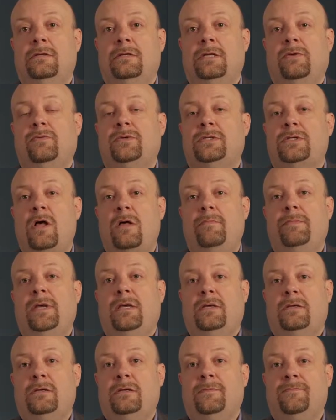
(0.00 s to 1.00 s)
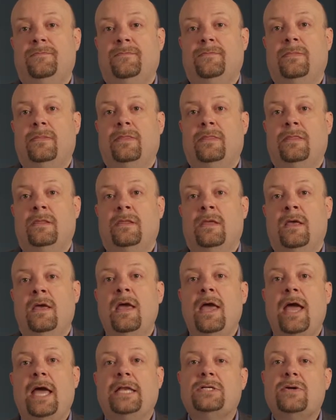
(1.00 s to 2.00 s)
It was all me.
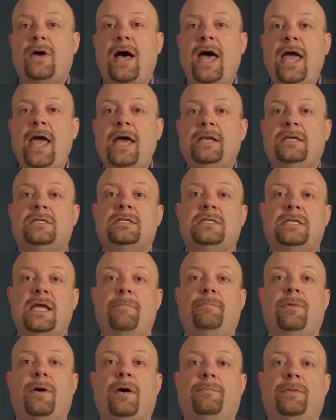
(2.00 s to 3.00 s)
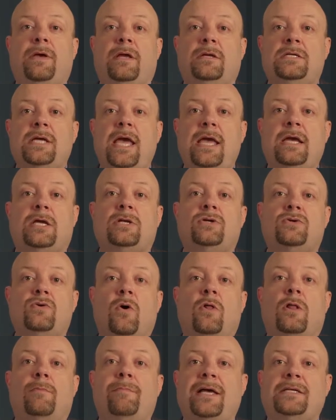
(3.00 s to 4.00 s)
And so I had to step up and take
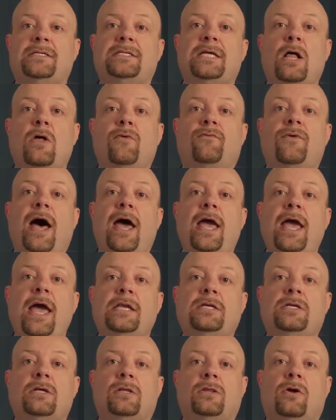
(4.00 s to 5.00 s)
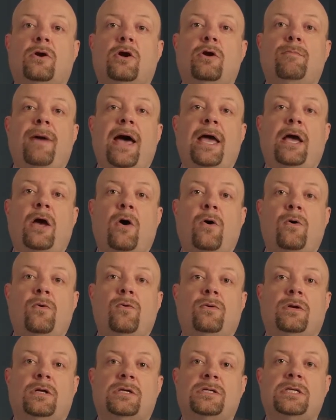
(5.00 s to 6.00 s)
control of myself. I had to learn my
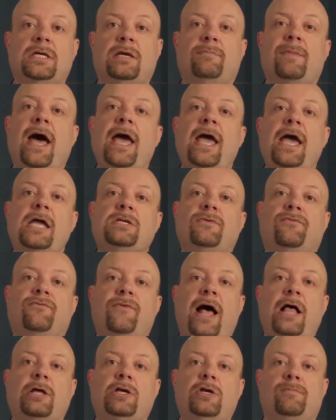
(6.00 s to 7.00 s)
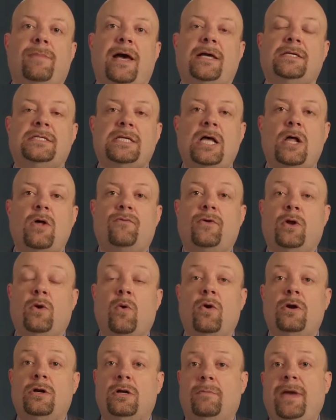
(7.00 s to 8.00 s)
own esteem. I had to value myself in
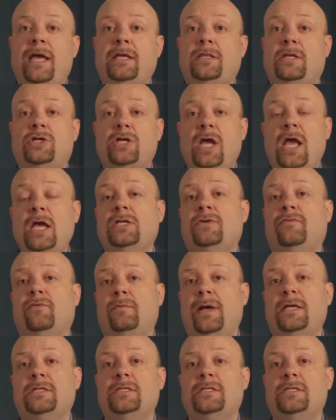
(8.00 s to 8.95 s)
order to make the change for my